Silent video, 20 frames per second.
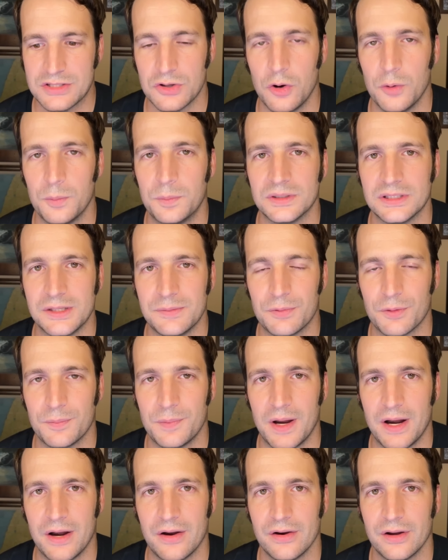openly
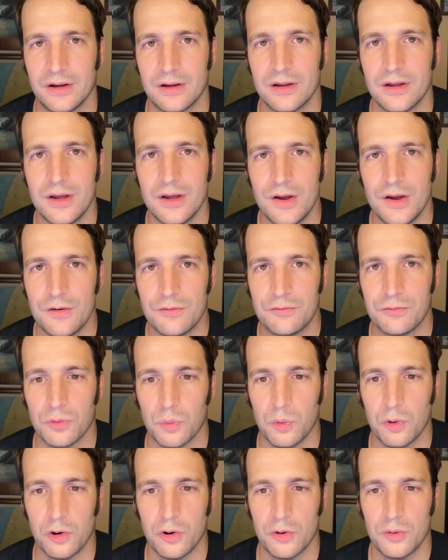preparing for
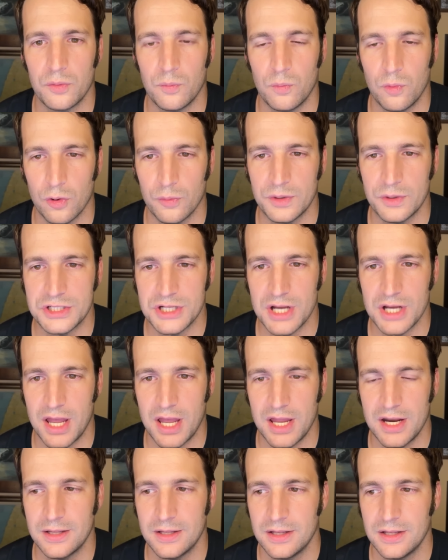war with
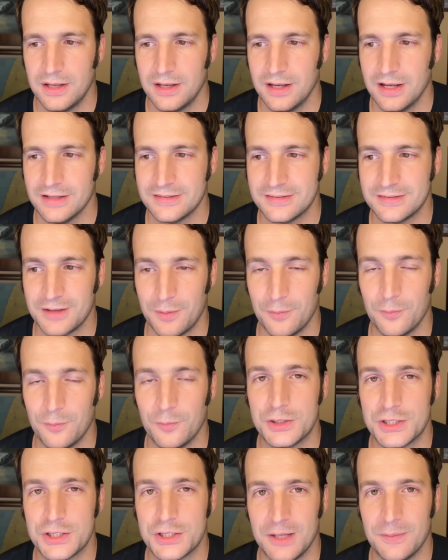China. It's something we
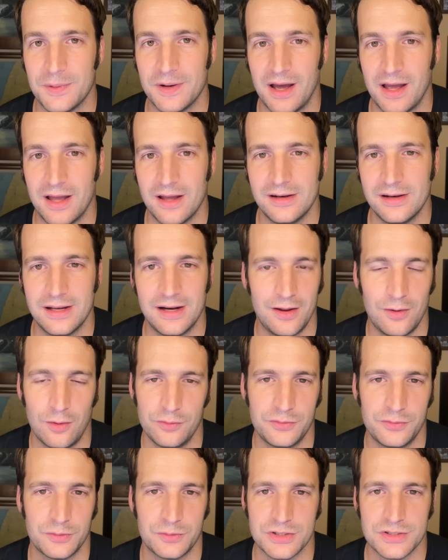should keep an eye on, and I
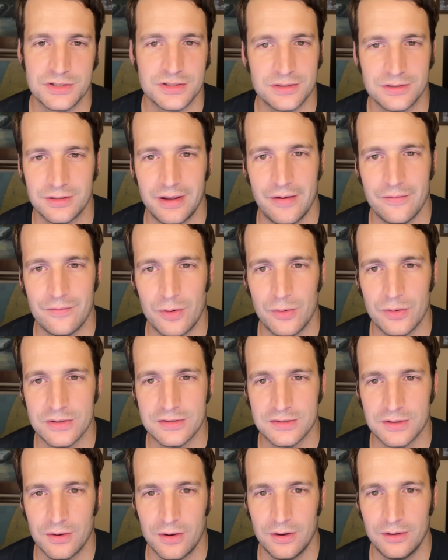also just have always
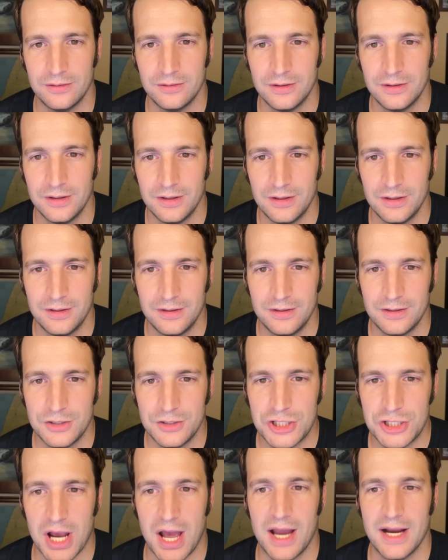thought
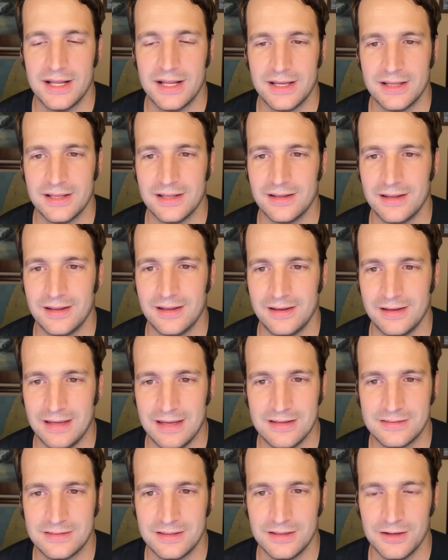China,
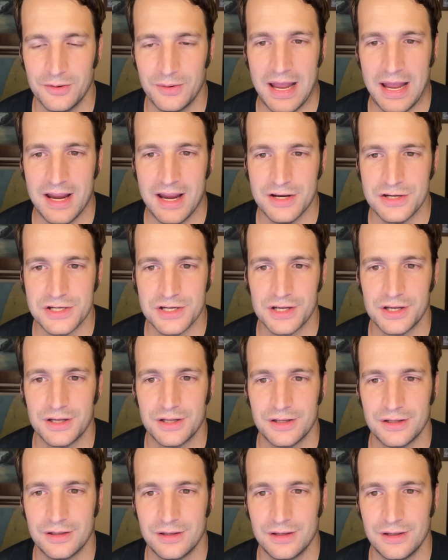East, you know,
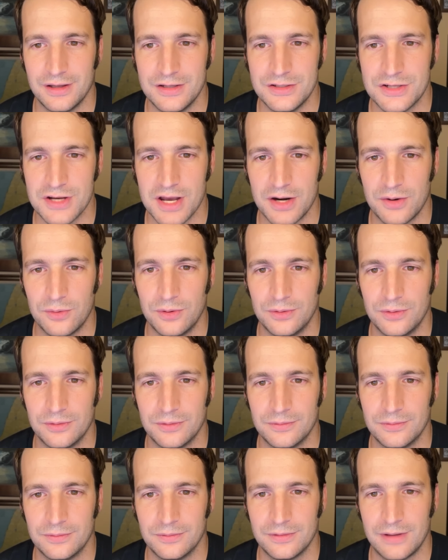Asia in general,
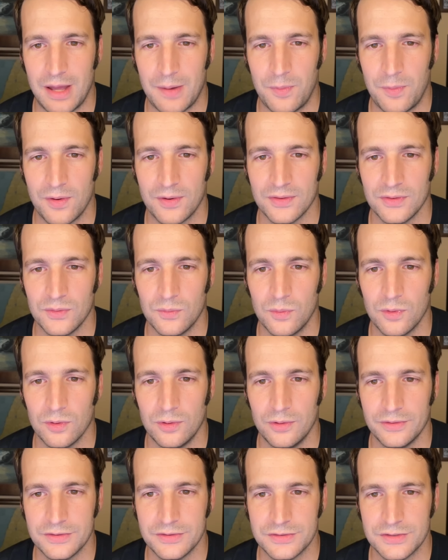that part of the
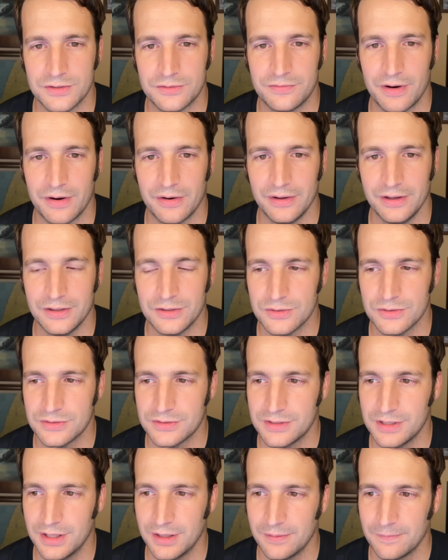world is just very
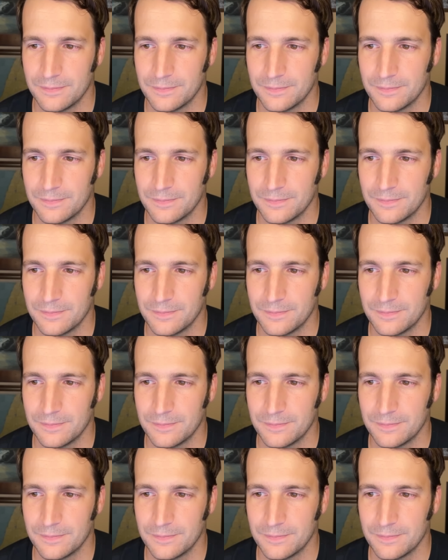interesting.